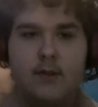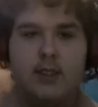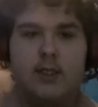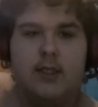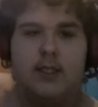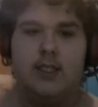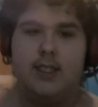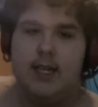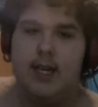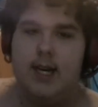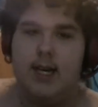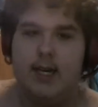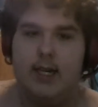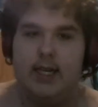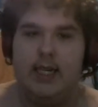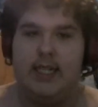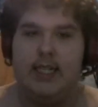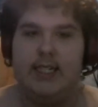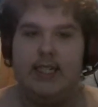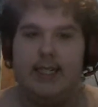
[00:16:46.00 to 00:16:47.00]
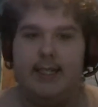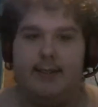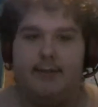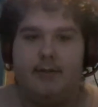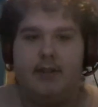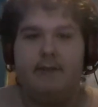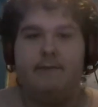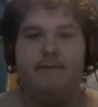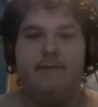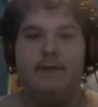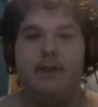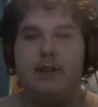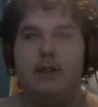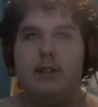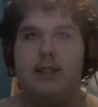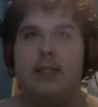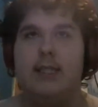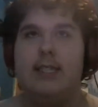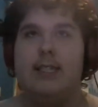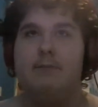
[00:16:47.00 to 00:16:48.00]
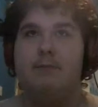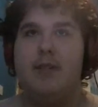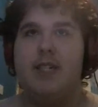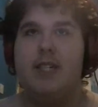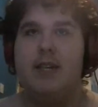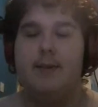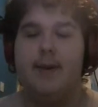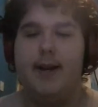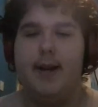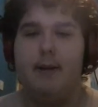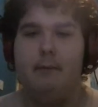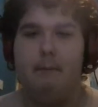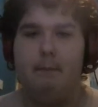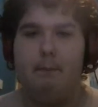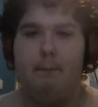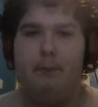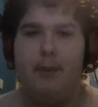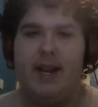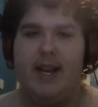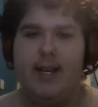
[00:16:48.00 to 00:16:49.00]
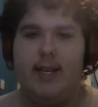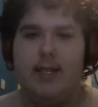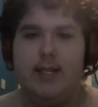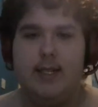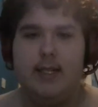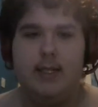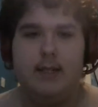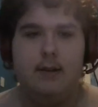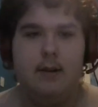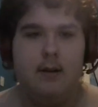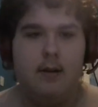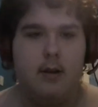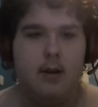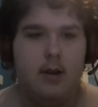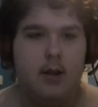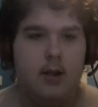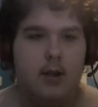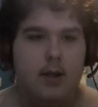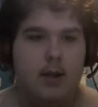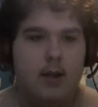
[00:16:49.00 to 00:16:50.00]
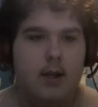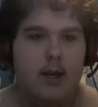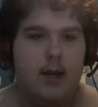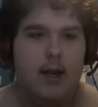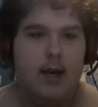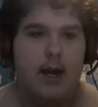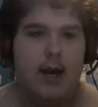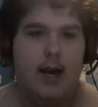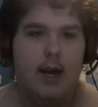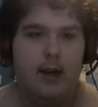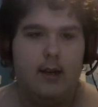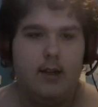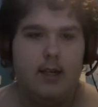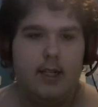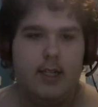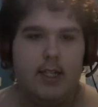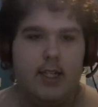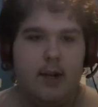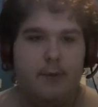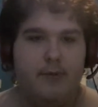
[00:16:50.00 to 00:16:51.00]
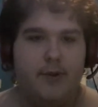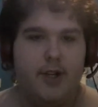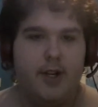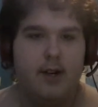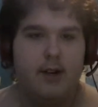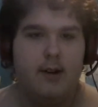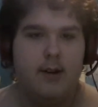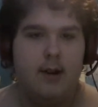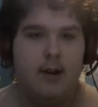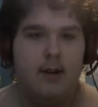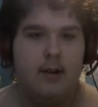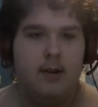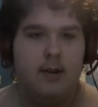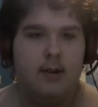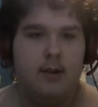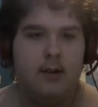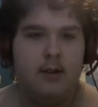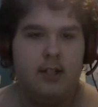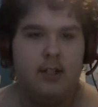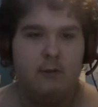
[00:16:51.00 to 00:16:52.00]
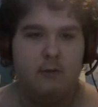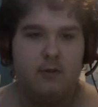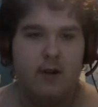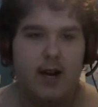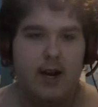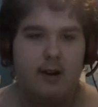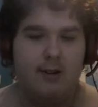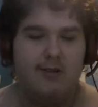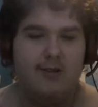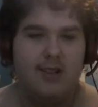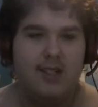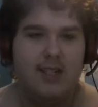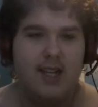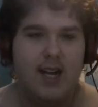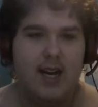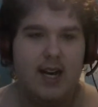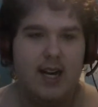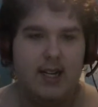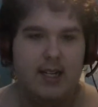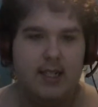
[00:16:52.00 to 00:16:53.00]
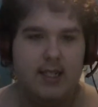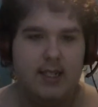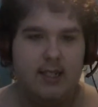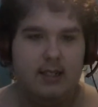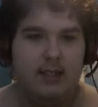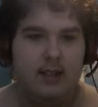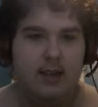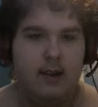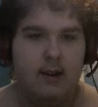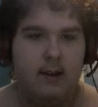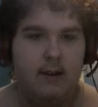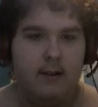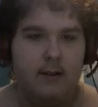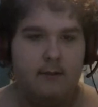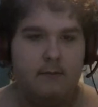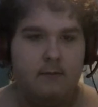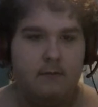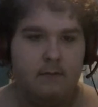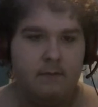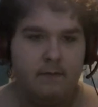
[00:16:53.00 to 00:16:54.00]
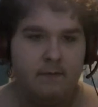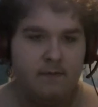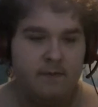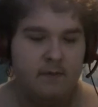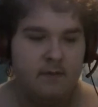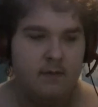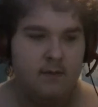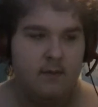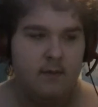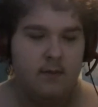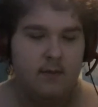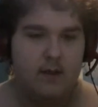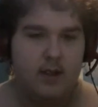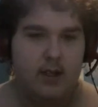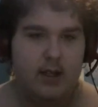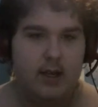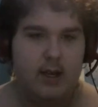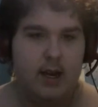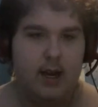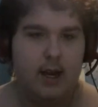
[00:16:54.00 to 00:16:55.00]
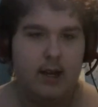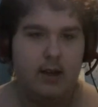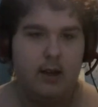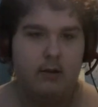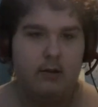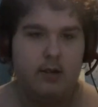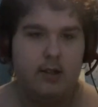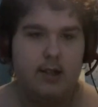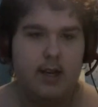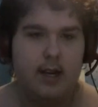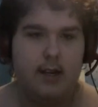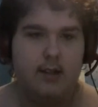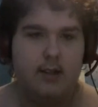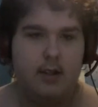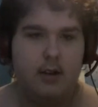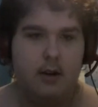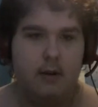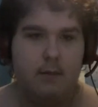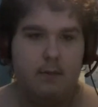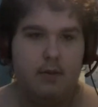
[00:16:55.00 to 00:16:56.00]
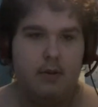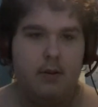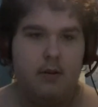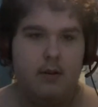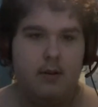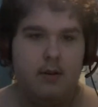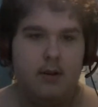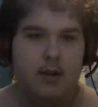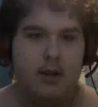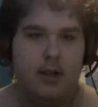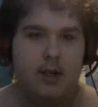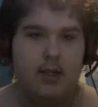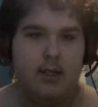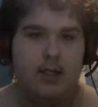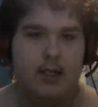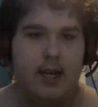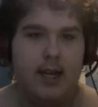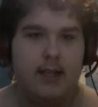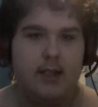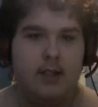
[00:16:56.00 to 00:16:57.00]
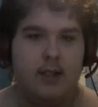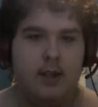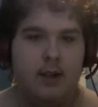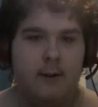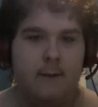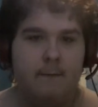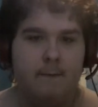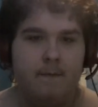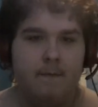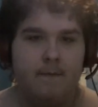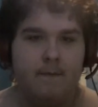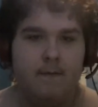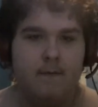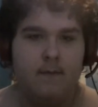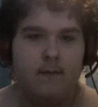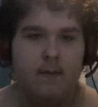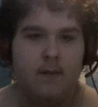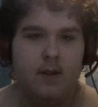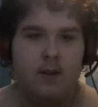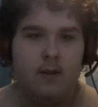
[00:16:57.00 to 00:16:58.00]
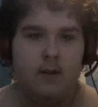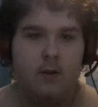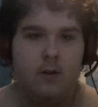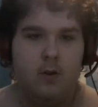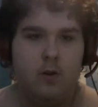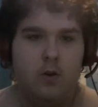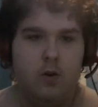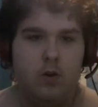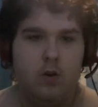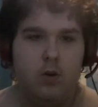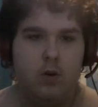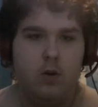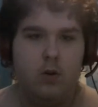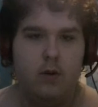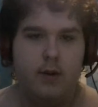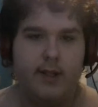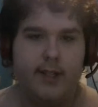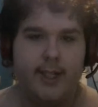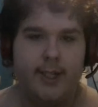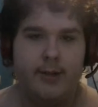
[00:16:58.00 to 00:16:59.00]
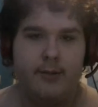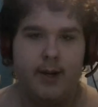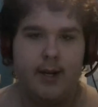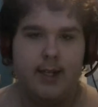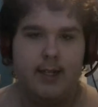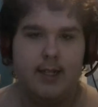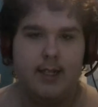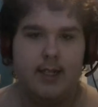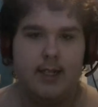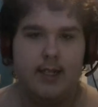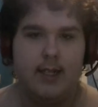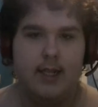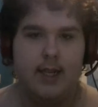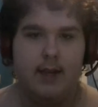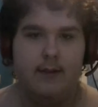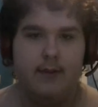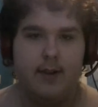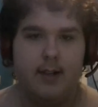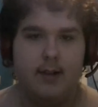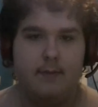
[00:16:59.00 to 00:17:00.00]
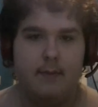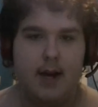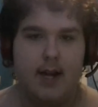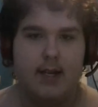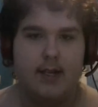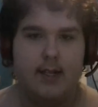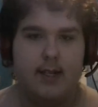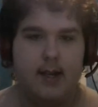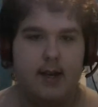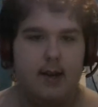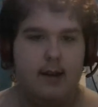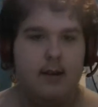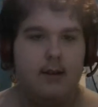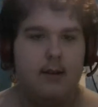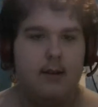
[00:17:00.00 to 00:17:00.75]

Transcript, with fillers: The tide of the Force is becoming unbalanced, and deception surrounds us. Kylo stands up and says, Who is trying to deceive us, Master?